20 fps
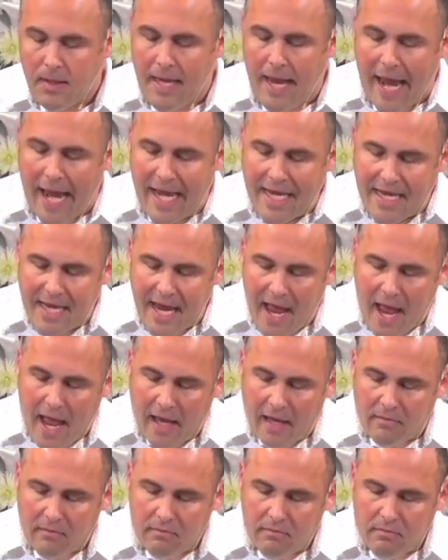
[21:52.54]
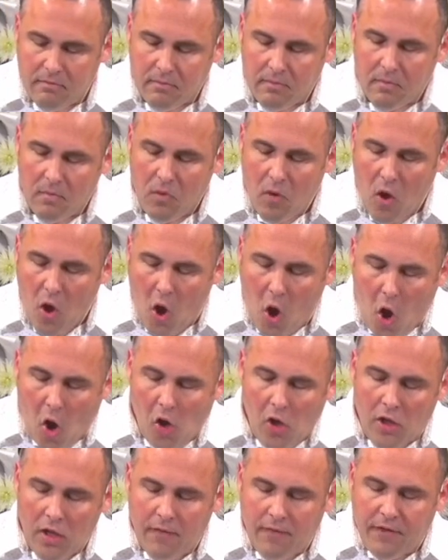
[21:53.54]
And yet,
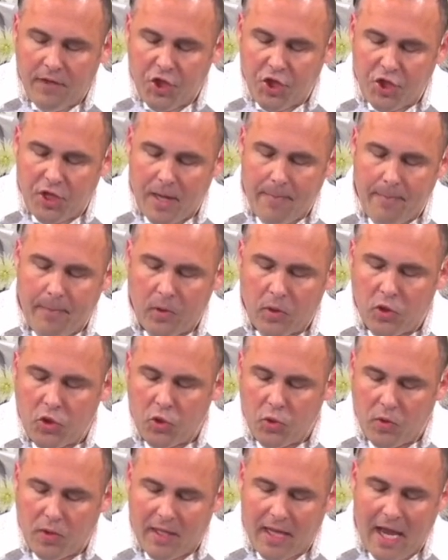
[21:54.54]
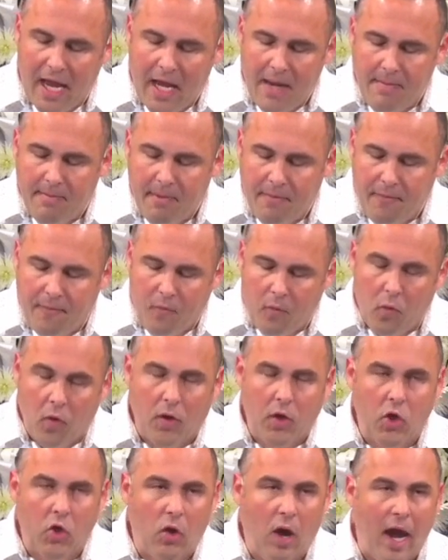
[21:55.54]
all of the shepherds who came before
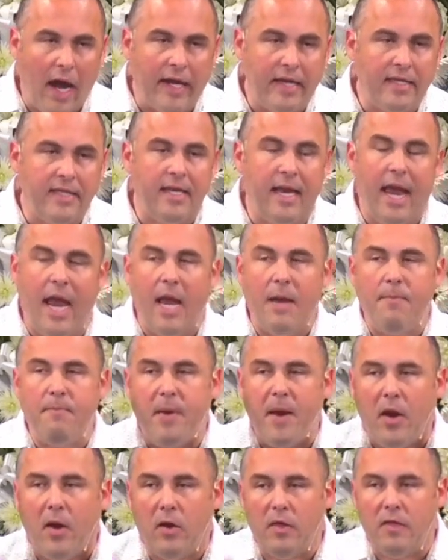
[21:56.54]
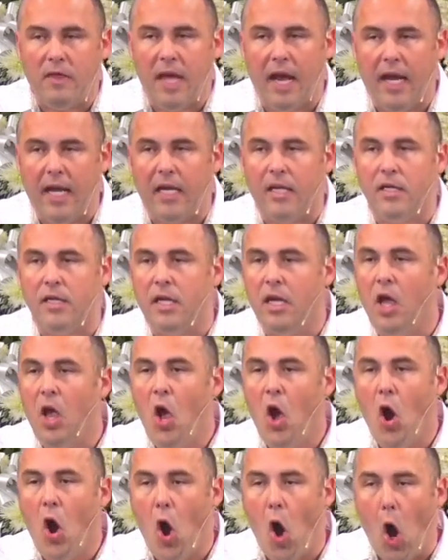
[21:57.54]
Christ, and parenthetically,
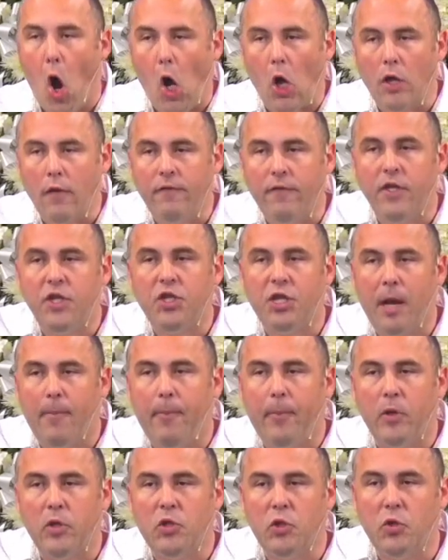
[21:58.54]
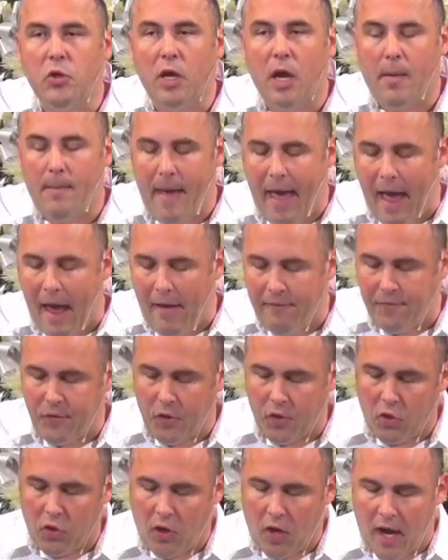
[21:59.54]
all of the shepherds who come
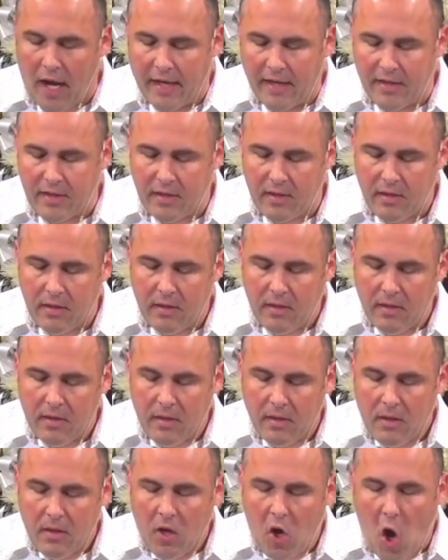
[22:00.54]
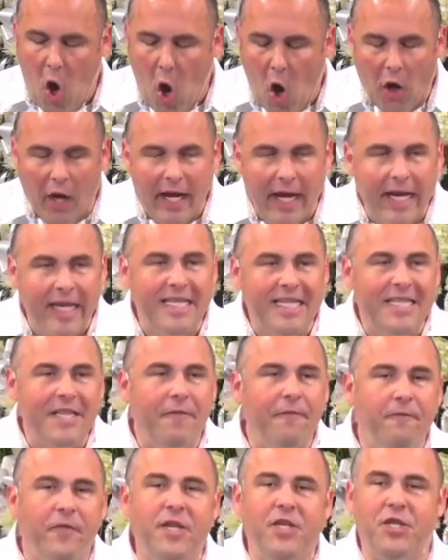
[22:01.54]
after Christ, are
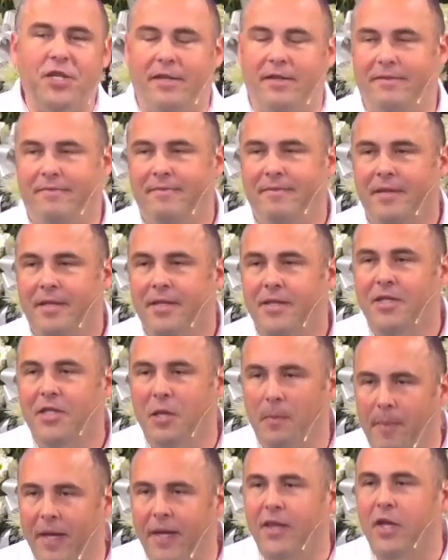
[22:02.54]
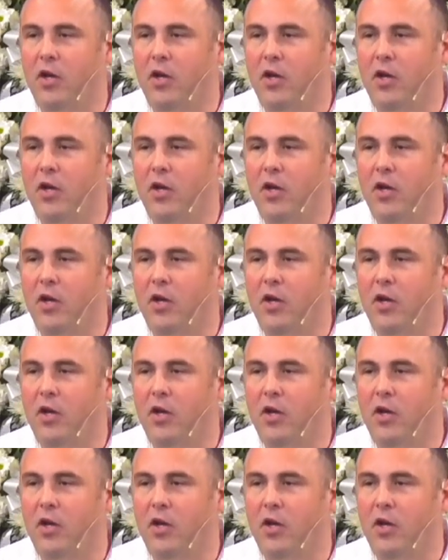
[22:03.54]
insufficient to be the